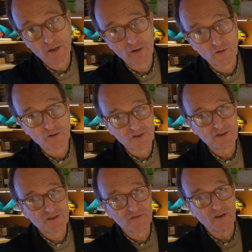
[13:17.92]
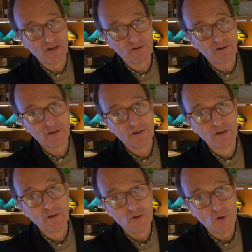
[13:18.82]
because it's very
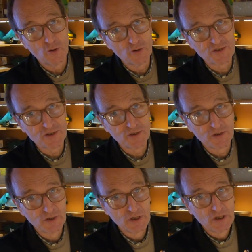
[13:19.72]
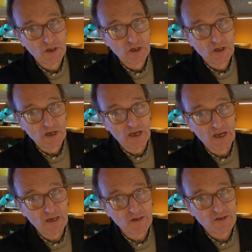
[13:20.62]
noisy.
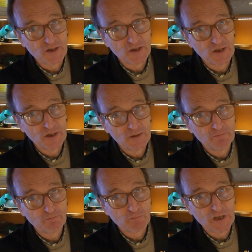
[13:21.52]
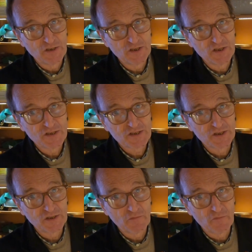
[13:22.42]
And uh, it is
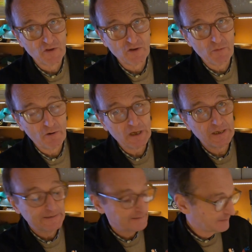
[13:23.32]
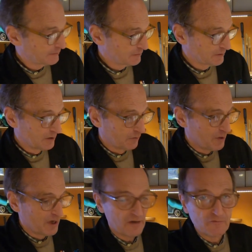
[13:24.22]
uh, the braking.
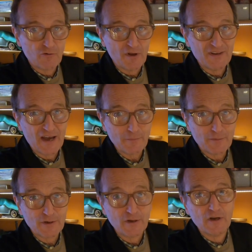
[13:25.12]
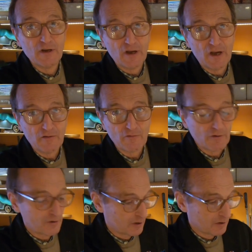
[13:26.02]
We have to adapt
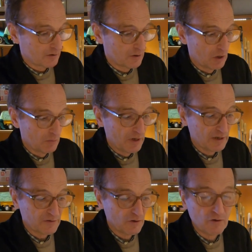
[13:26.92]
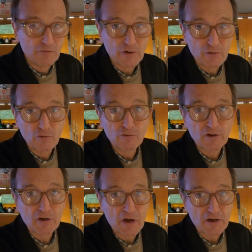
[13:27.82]
everything, but overall the
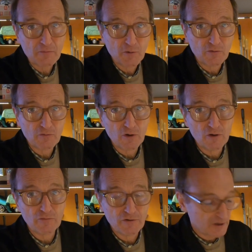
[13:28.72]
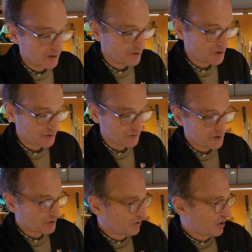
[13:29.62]
carbon of the engine.
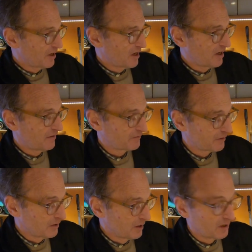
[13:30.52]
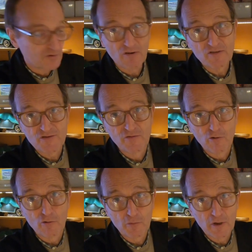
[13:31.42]
So I have a
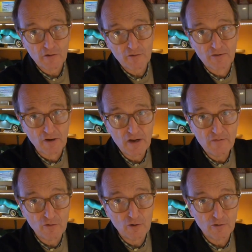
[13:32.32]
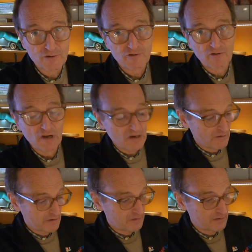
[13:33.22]
transformer, three volts
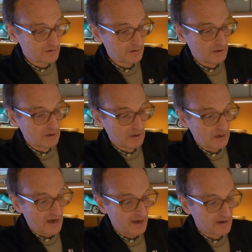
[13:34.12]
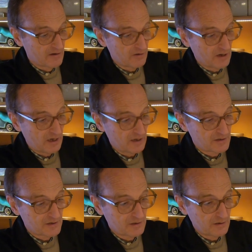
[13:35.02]
current. I
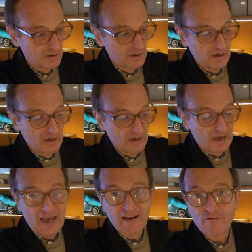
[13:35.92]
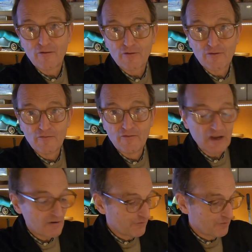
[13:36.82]
connect, and for the
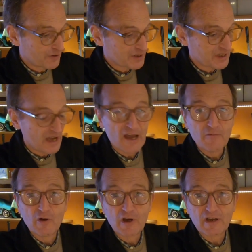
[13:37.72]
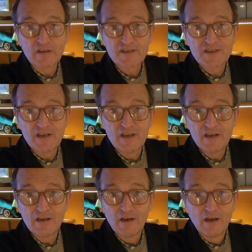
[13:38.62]
very first time we can see